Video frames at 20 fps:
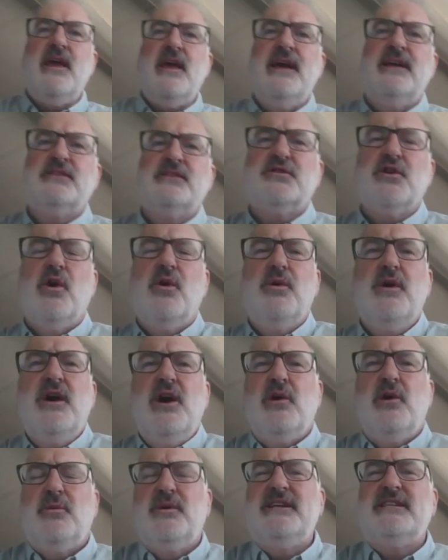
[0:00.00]
And so
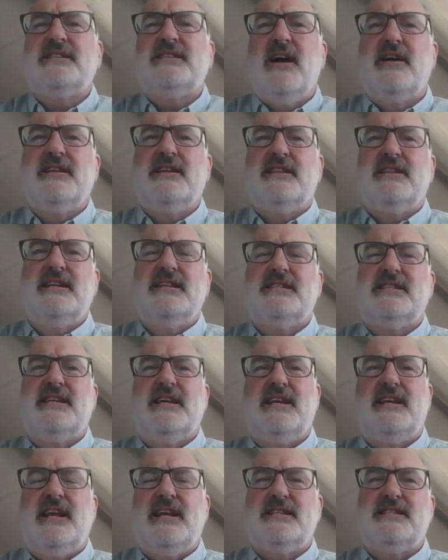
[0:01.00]
we started this,
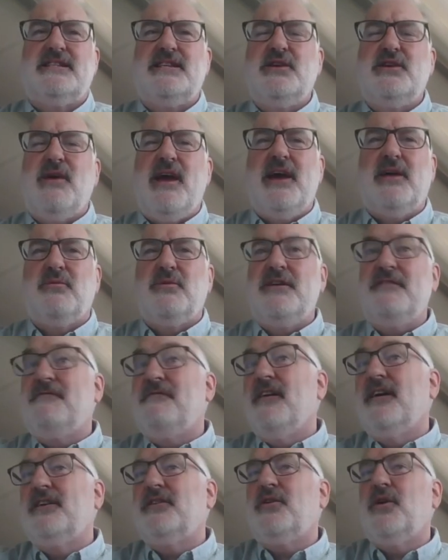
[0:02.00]
and at Sea Grant, we
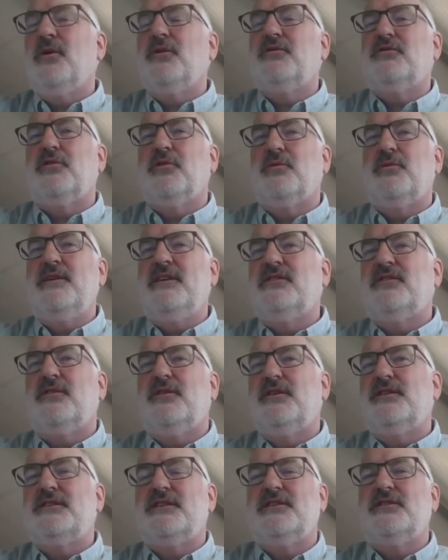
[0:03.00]
fund coastal
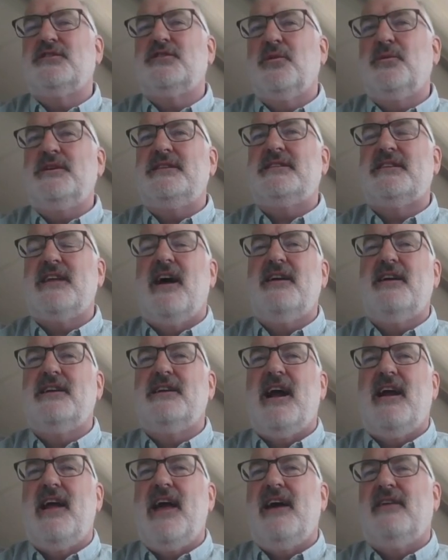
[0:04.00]
research. And so we
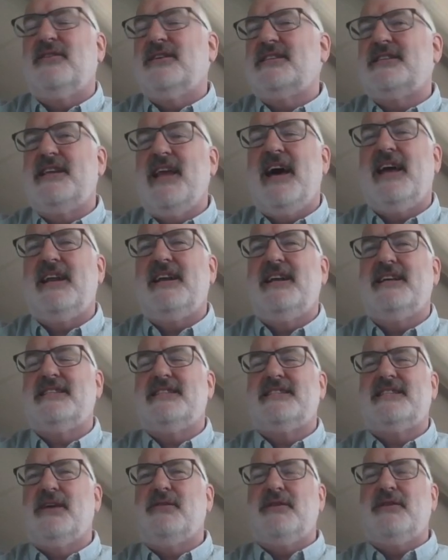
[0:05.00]
started our atlas not
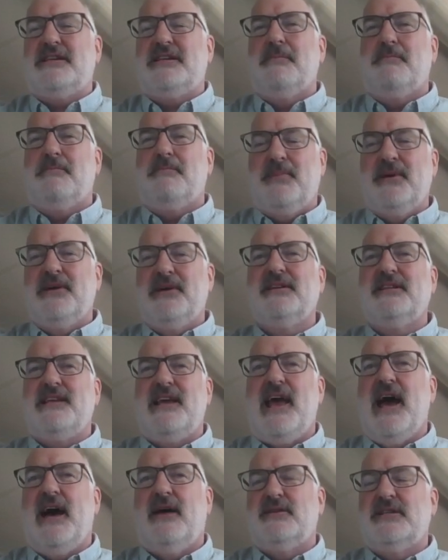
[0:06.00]
necessarily to build
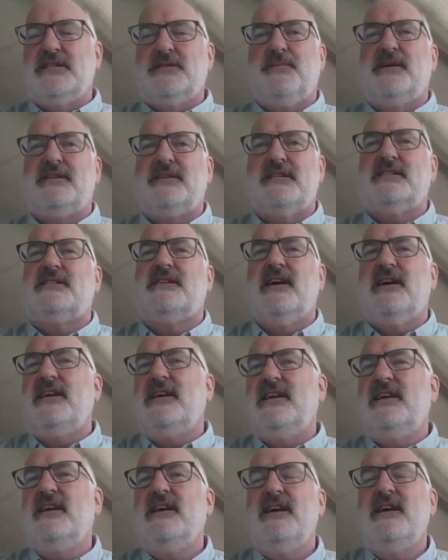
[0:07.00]
the atlas, but to
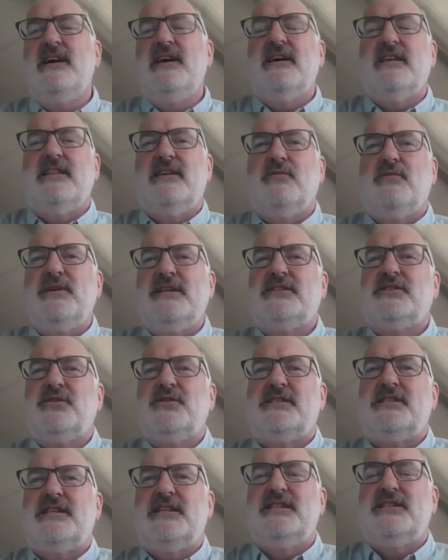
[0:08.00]
study the
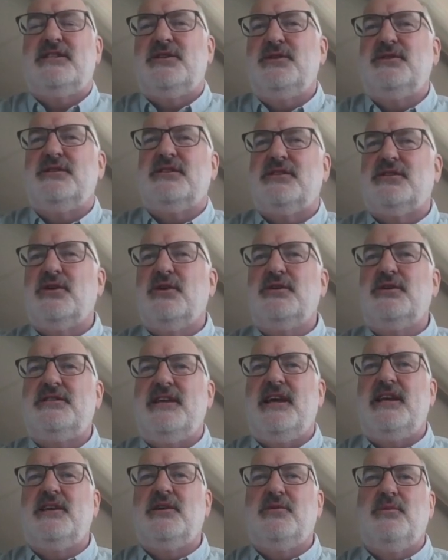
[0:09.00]
research issues
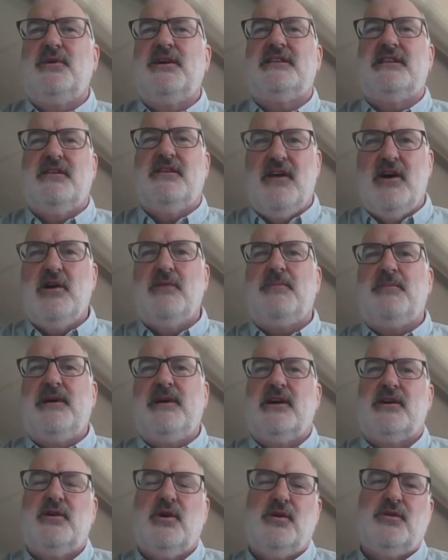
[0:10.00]
associated with
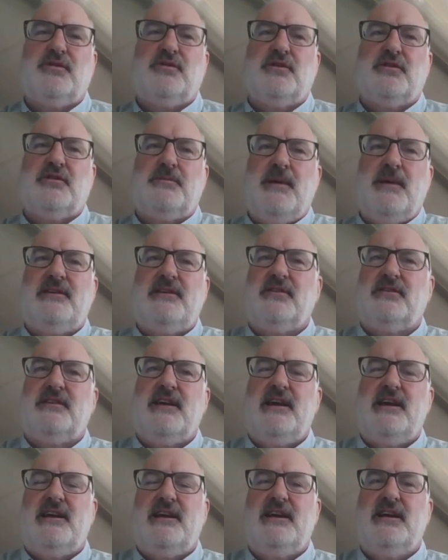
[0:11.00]
developing a coastal spatial
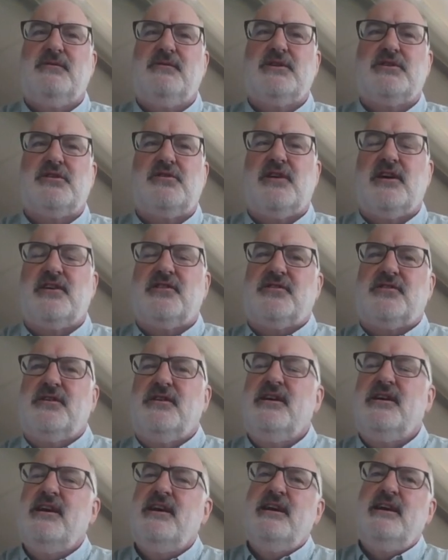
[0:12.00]
data
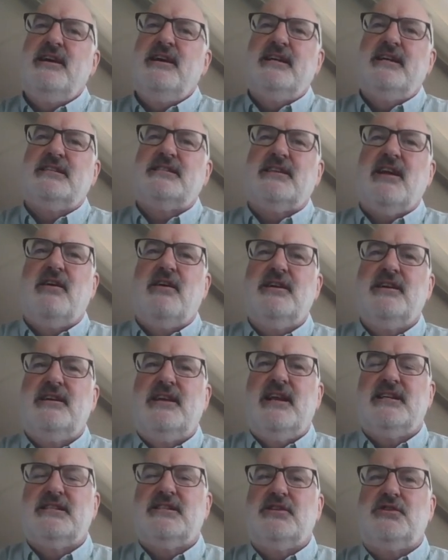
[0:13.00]
infrastructure. It
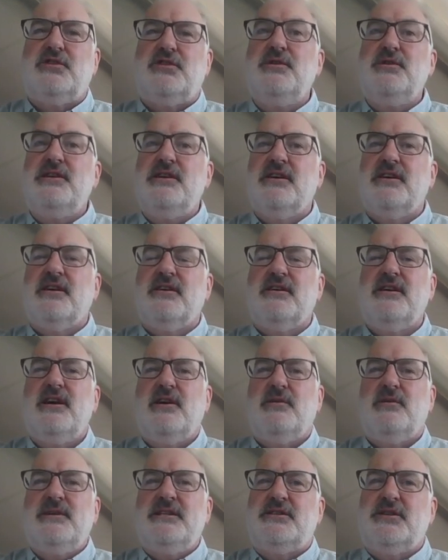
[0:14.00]
started as a 2-year
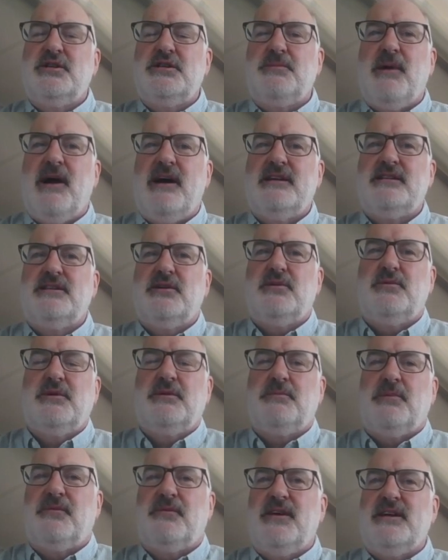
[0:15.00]
research project
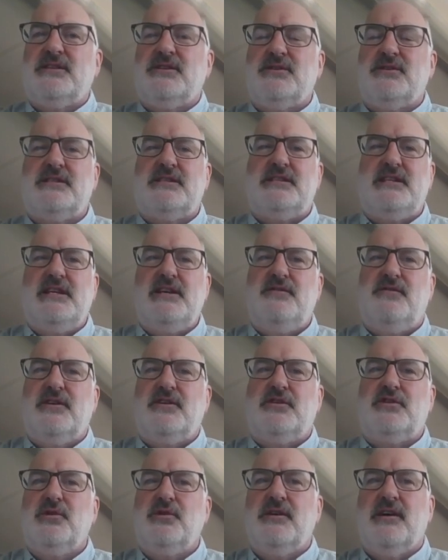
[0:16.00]
with Professor Steve
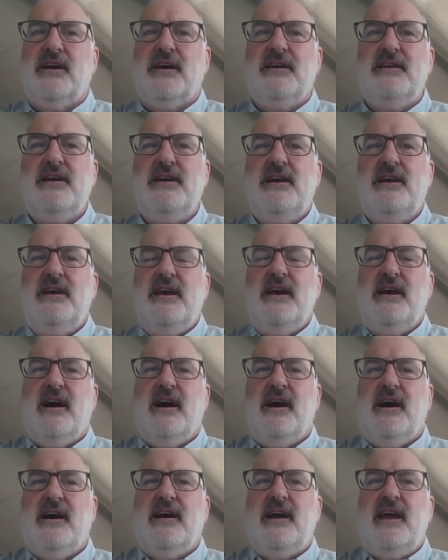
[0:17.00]
Ventura.
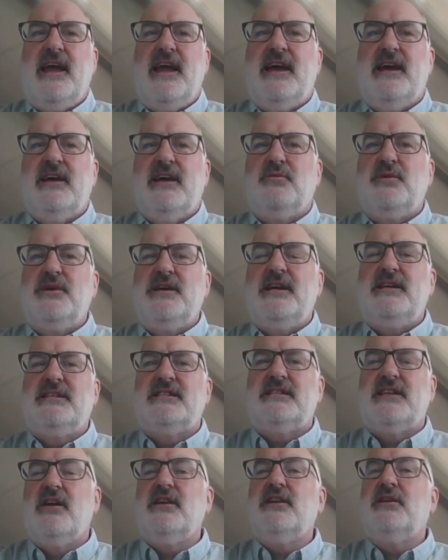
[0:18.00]
And we
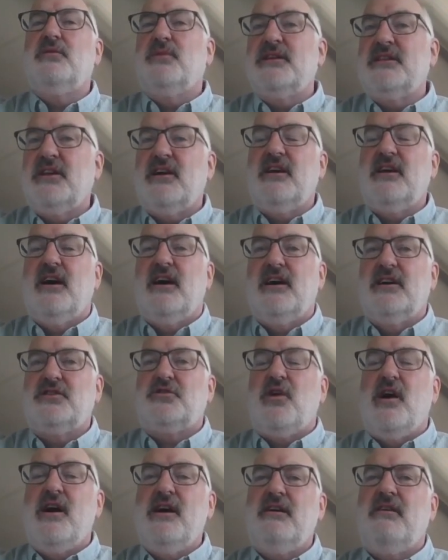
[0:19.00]
started with
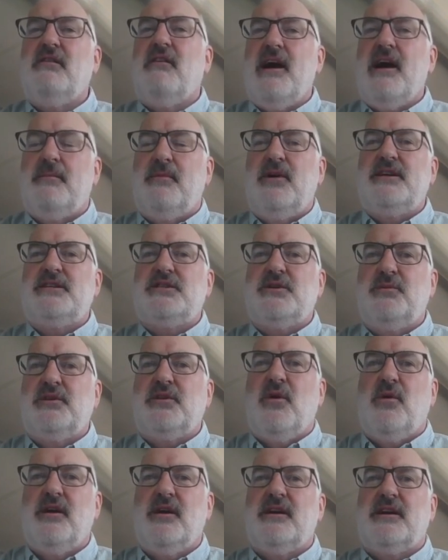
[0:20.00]
strong collaboration
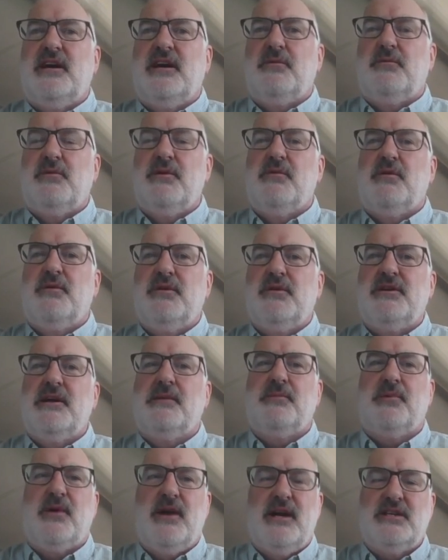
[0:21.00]
with Oregon. We were really
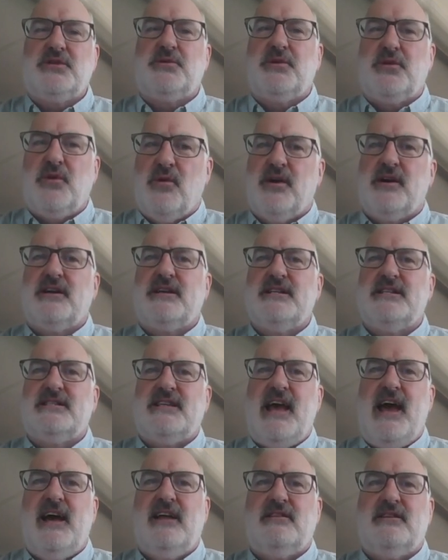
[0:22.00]
impressed with
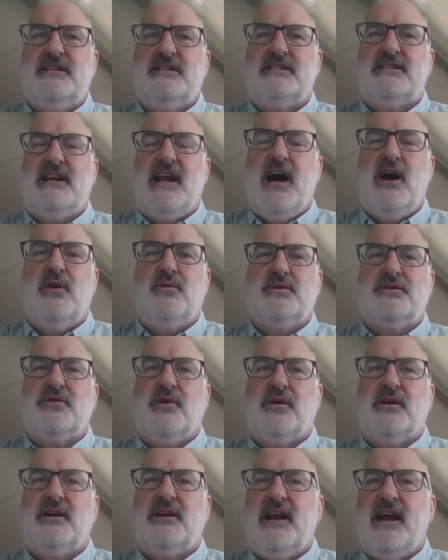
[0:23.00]
Oregon's atlas and how it was
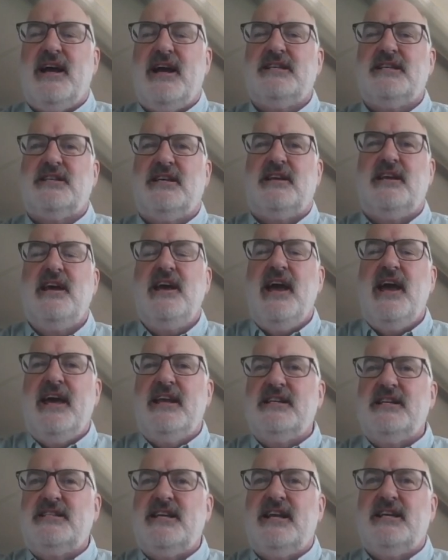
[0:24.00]
organized, and
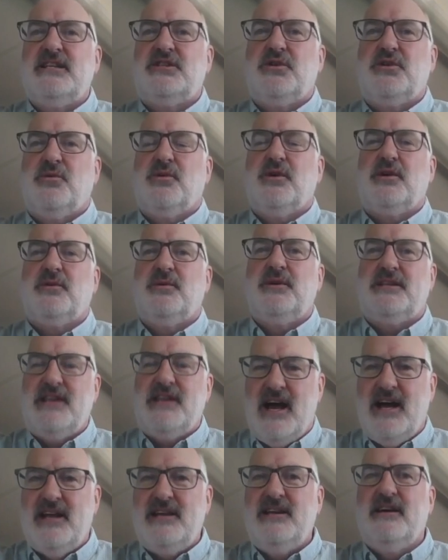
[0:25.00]
had a chance to work with
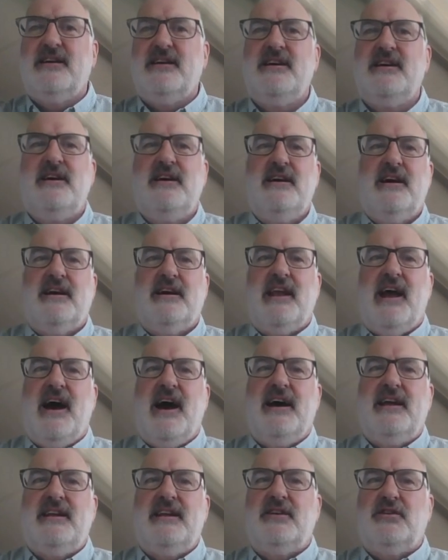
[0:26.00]
Tanya
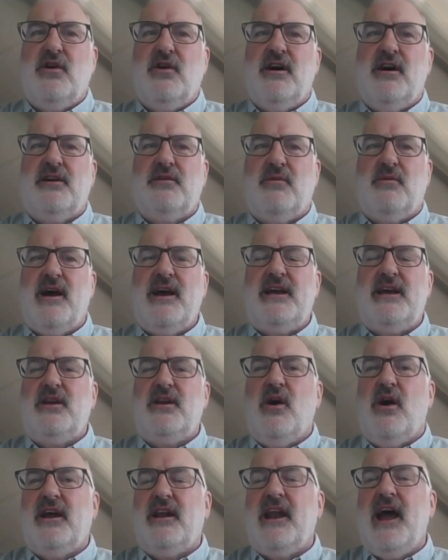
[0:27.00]
Haddad and Dawn
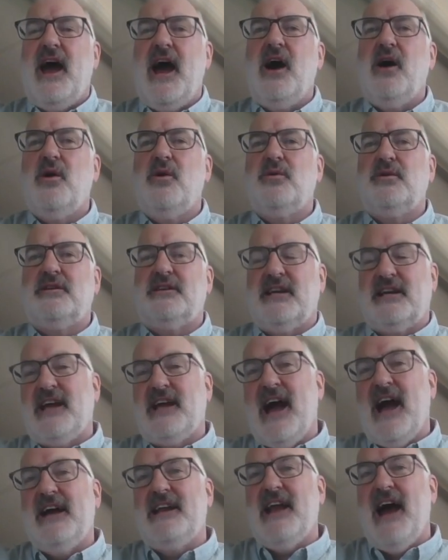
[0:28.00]
Wright on how to
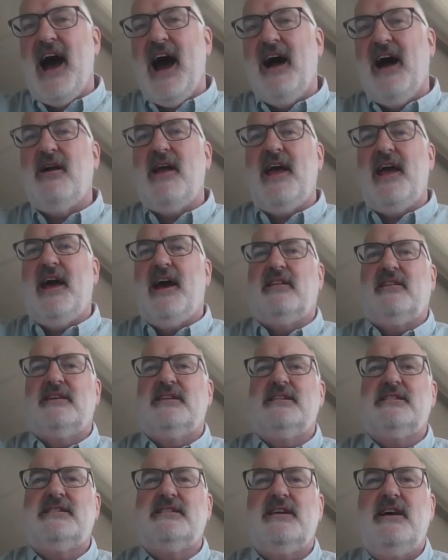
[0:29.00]
guide our
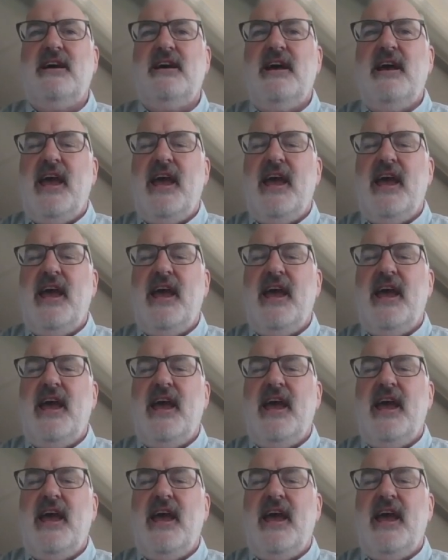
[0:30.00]
atlas.